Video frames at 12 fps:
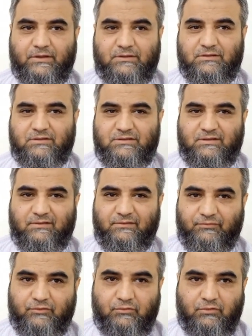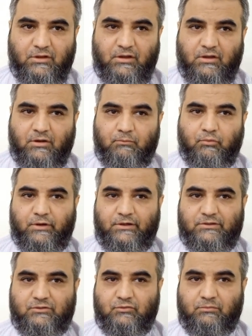So these are the few
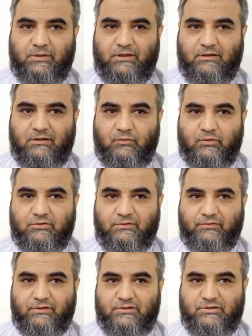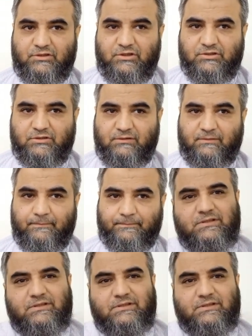points to make a quick differentiation.